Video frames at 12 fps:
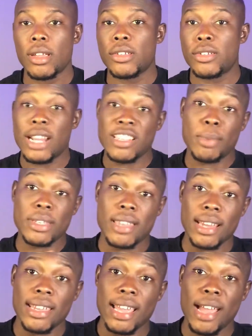So that's
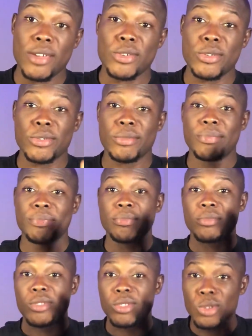basically how you
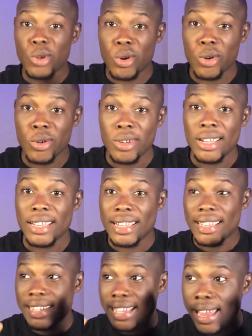know
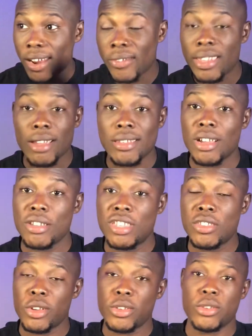the kind of girls that will
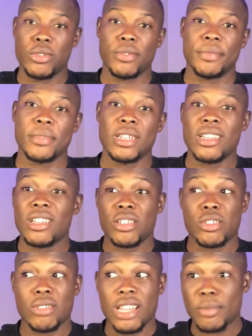cheat on you.
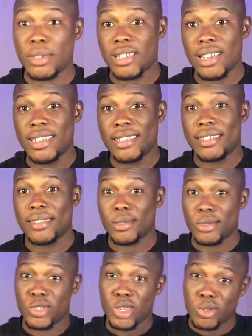So that's basically it.
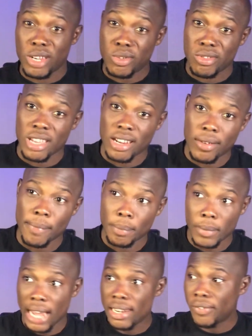Subscribe to the channel.
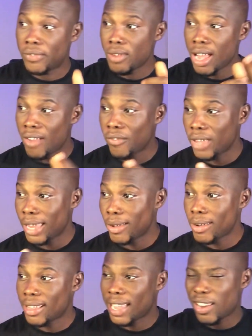And if you have any
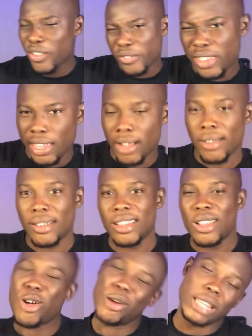other kind girl
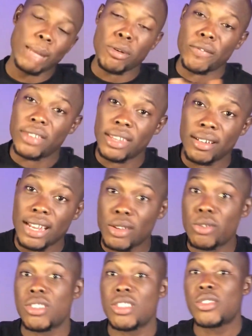or type of girl
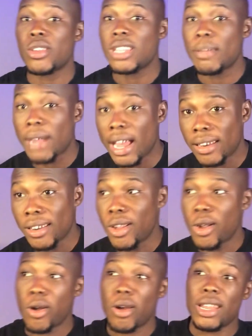that could cheat on a man
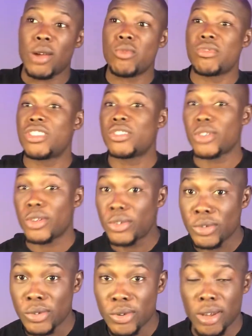or that will cheat on
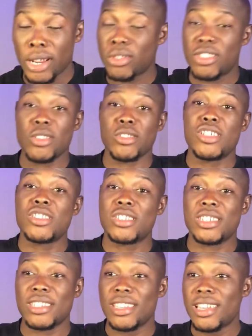you or that will
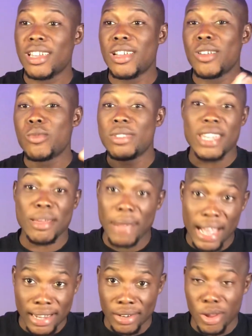cheat with a
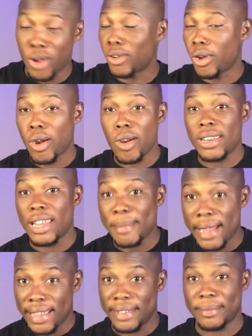man on a
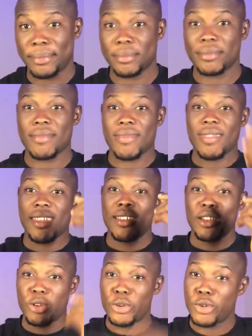man,
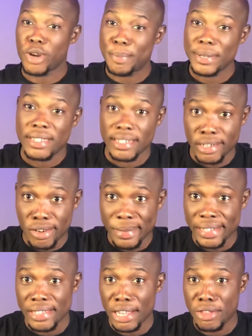drop it in the
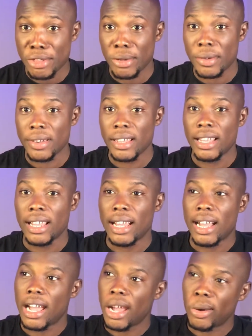comment section.
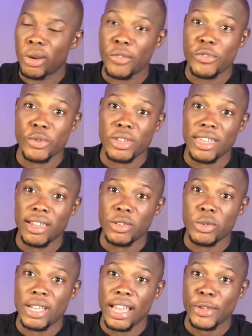I'd love to hear
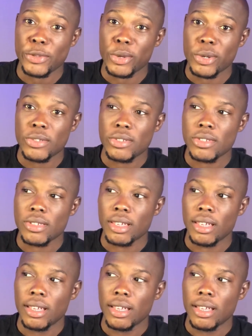you guys' thoughts.